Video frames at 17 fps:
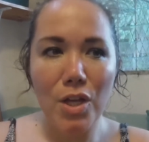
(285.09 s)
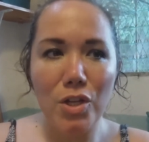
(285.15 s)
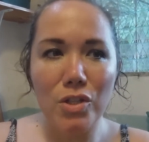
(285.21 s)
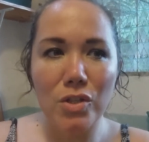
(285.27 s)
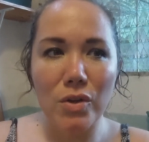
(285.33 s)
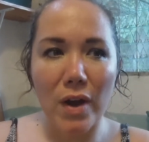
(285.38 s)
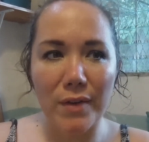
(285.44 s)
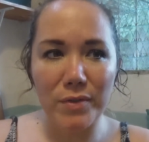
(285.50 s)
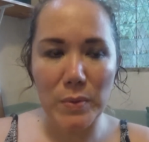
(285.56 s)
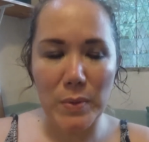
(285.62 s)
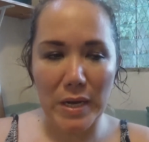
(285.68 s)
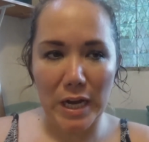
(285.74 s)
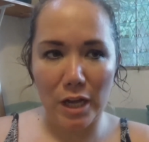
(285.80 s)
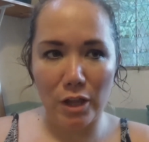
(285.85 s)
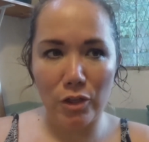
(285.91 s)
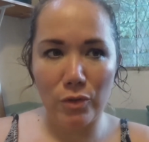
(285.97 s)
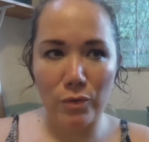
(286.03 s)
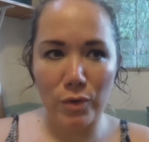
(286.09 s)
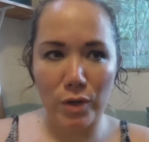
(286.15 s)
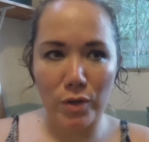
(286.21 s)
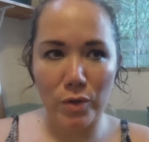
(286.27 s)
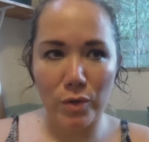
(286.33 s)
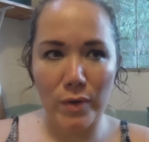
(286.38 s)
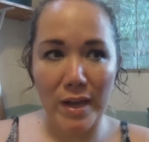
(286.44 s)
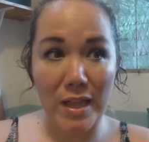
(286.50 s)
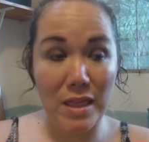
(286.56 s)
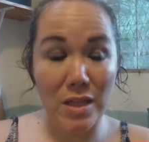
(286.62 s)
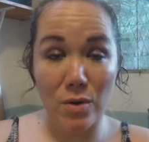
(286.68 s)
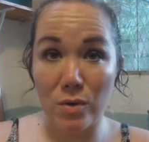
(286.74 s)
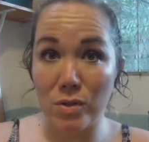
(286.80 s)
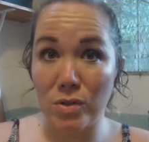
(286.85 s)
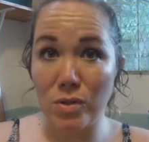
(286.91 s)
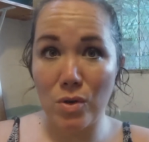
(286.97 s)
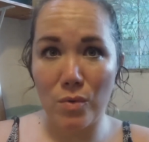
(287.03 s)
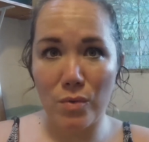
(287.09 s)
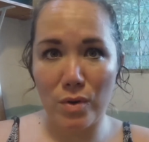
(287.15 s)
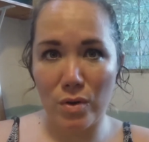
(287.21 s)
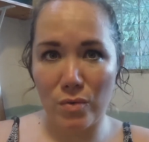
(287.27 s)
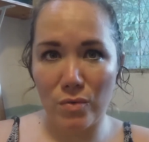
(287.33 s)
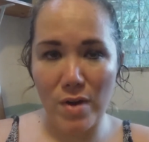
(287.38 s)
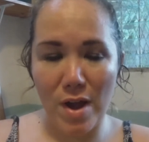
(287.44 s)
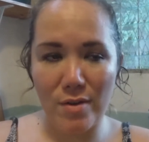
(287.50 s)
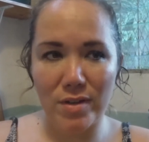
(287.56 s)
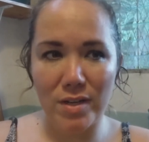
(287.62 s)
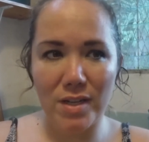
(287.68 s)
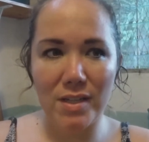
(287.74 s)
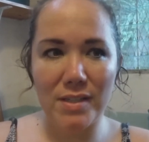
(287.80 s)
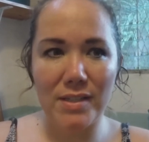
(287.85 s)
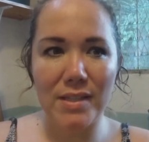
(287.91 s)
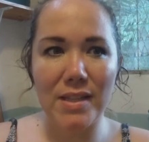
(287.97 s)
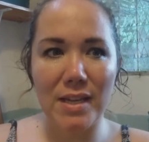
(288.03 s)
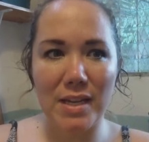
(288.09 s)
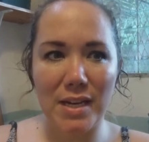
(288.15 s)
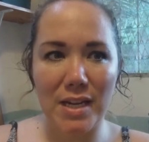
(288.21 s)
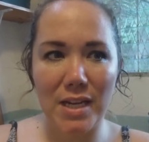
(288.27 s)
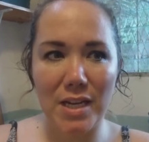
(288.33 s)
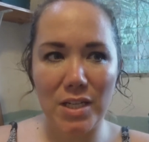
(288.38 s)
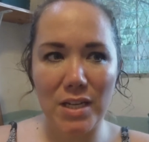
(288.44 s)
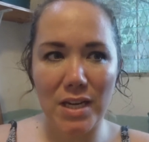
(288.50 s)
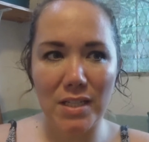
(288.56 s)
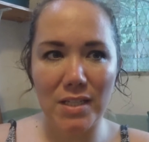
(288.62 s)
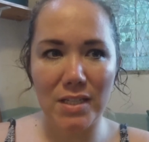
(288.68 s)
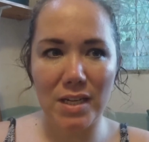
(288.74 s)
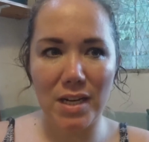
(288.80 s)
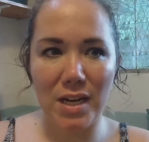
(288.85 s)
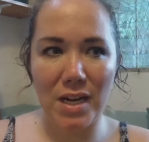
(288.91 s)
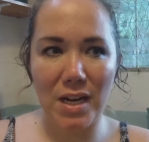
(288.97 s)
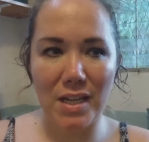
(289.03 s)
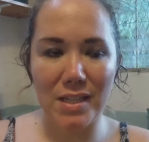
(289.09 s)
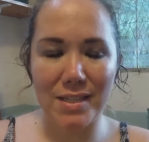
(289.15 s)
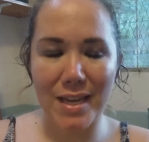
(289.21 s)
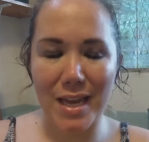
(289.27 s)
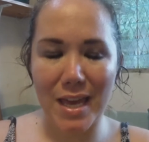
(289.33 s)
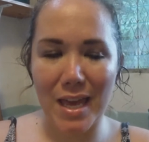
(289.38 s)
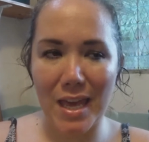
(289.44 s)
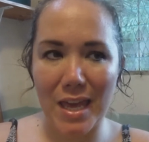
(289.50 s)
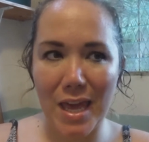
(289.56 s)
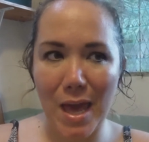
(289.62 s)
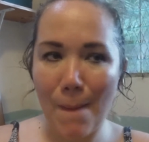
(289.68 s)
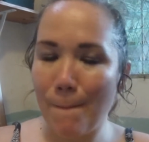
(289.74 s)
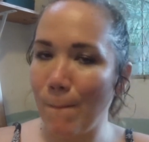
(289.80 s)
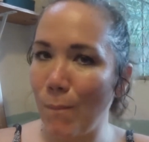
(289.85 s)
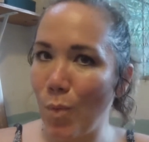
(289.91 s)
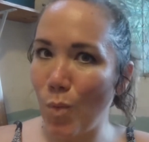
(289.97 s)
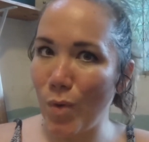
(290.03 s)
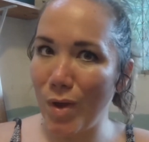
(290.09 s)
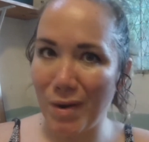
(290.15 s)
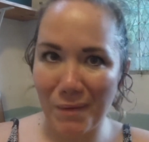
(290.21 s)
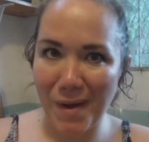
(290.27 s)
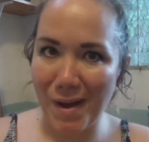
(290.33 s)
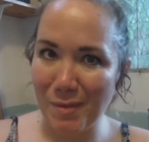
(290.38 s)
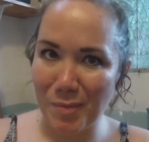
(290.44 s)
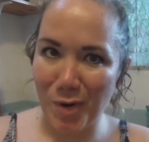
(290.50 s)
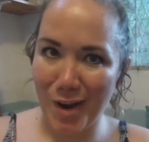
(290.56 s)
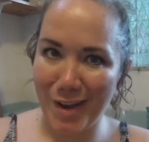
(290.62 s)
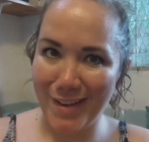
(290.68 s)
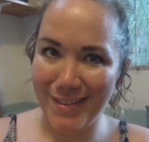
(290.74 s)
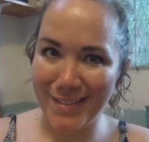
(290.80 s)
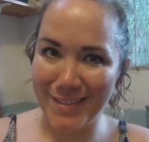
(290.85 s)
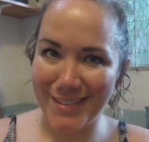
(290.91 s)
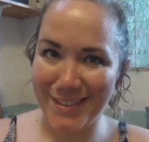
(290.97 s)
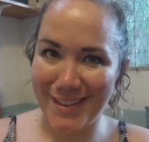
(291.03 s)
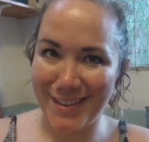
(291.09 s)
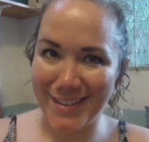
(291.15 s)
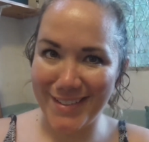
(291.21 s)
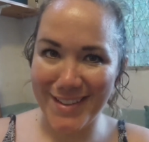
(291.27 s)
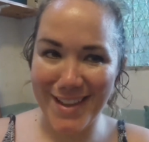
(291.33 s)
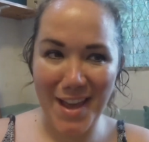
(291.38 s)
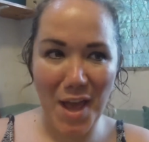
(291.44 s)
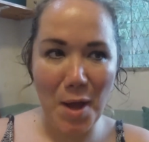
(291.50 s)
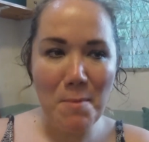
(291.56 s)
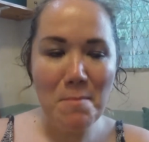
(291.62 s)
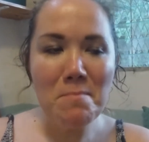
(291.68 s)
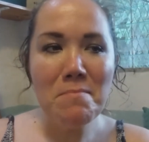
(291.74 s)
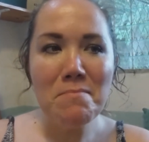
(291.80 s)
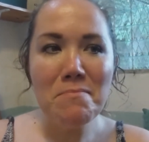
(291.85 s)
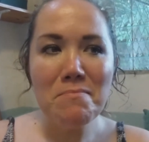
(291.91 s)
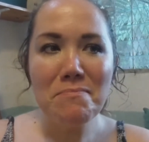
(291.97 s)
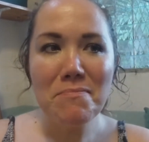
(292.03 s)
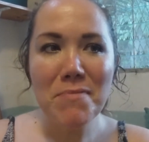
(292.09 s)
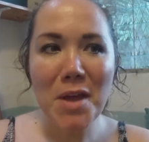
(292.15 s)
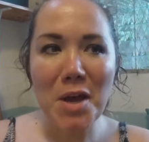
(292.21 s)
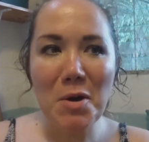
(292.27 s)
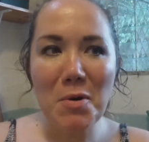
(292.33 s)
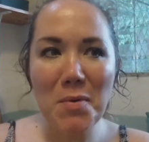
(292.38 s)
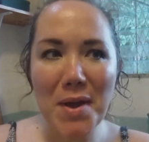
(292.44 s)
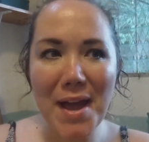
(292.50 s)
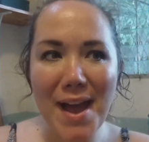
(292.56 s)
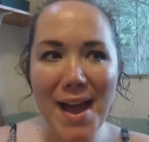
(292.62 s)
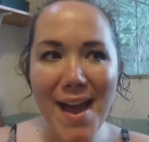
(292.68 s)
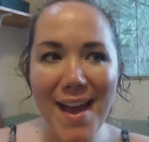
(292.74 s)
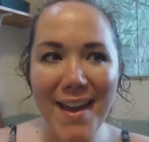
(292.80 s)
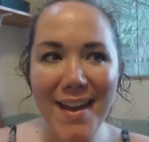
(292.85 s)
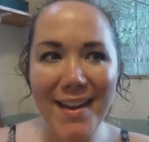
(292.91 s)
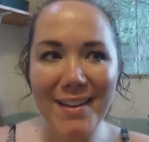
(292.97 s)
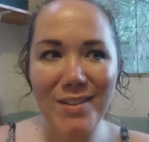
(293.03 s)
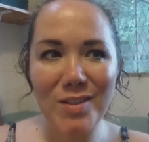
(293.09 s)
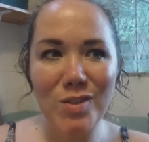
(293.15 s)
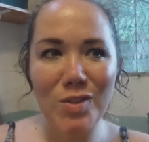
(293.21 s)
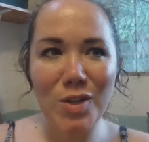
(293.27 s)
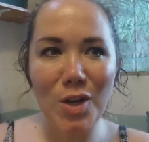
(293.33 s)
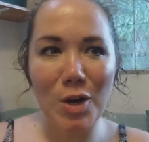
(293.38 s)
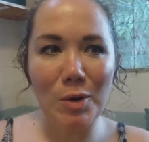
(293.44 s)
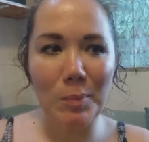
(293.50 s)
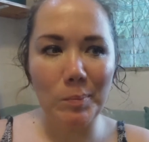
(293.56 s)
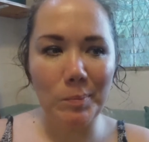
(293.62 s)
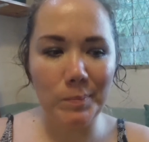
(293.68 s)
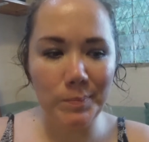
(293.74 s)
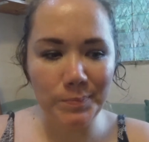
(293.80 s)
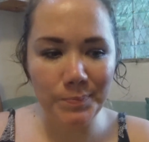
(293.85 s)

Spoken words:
So after we got through and there was no one around us, then he tested it, and he's like, "Yep, we don't have brakes." And I was like, "Okay." So